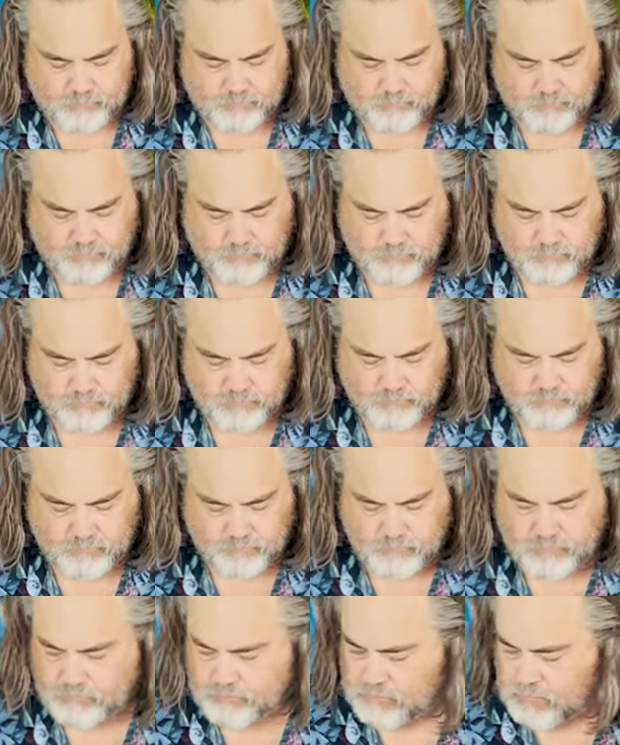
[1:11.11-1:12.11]

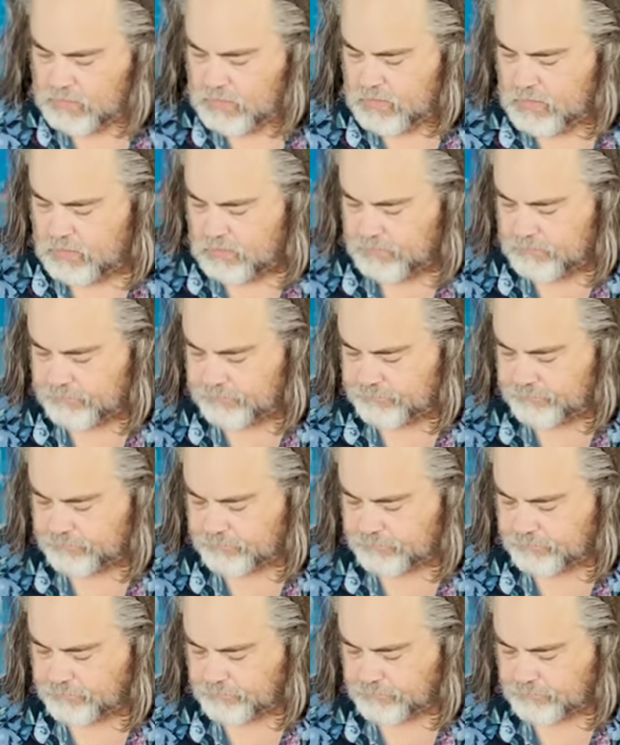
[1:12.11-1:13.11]

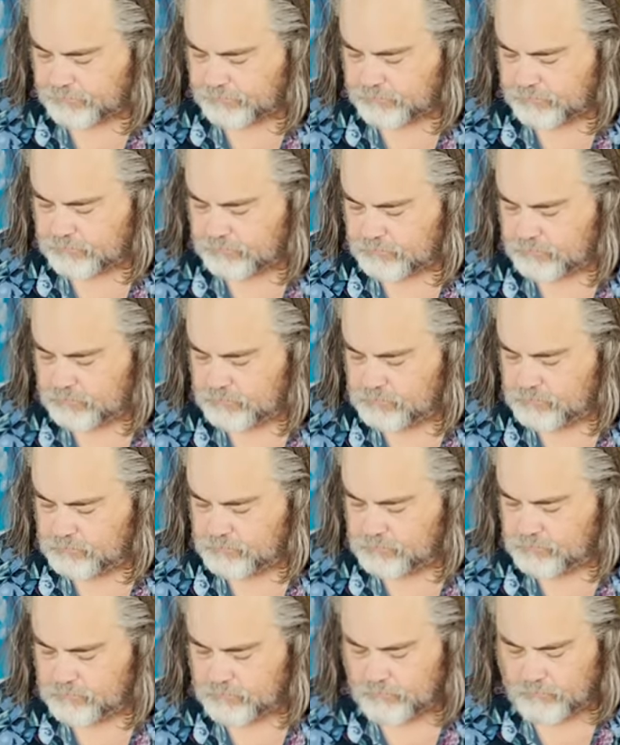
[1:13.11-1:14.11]

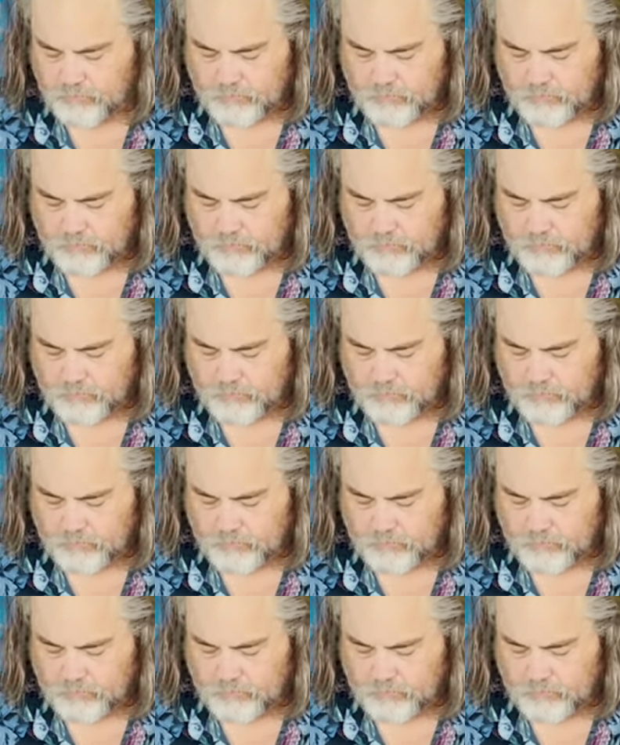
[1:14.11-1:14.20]
Nobody speaks.